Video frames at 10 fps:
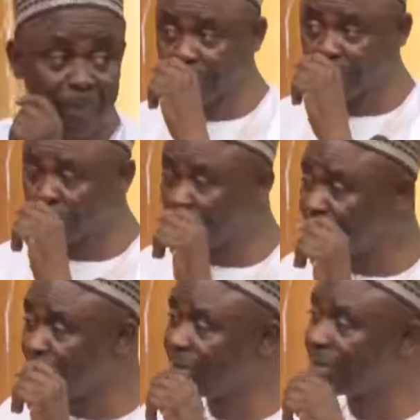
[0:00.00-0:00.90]
Both
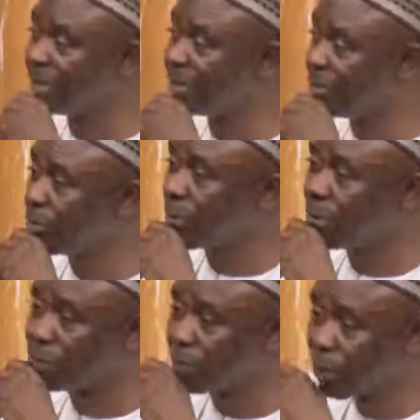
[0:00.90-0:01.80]
government and
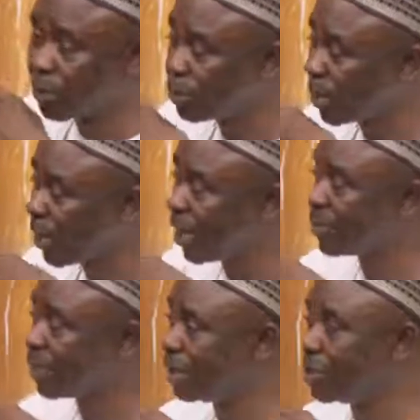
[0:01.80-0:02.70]
labor to go to a
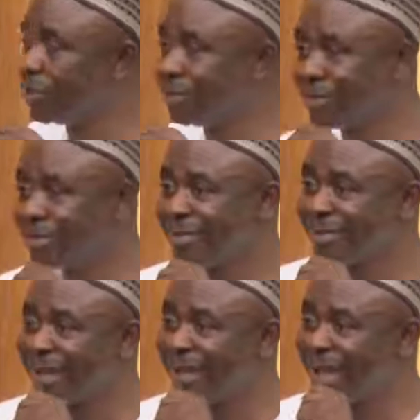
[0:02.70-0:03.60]
round table
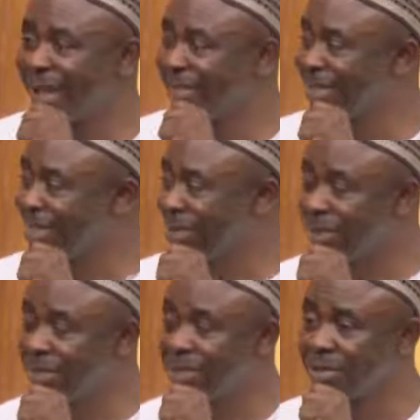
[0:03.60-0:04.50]
and
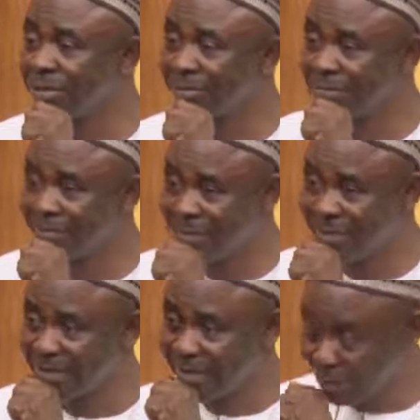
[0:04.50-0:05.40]
discuss
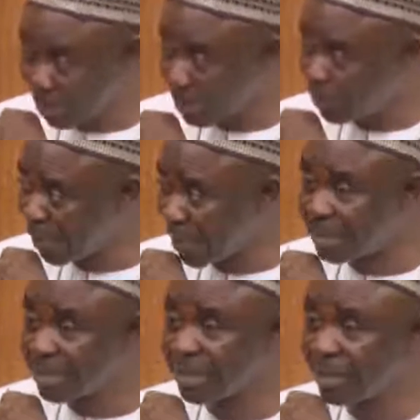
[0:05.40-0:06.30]
the
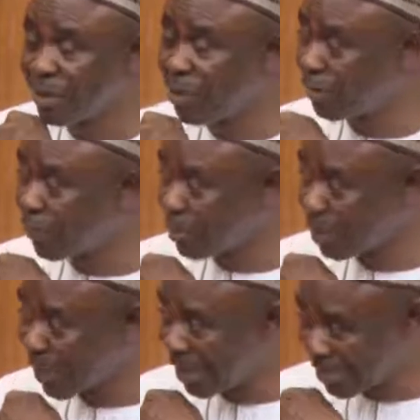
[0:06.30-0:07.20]
possibility of
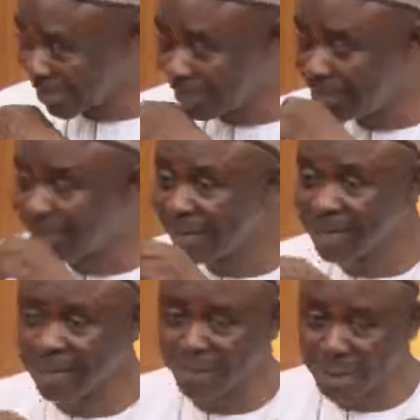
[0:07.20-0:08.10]
implementing
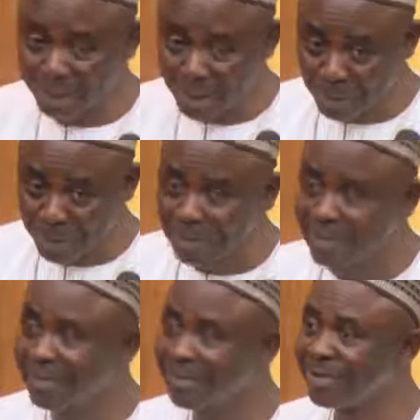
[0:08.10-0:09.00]
the minimum wage.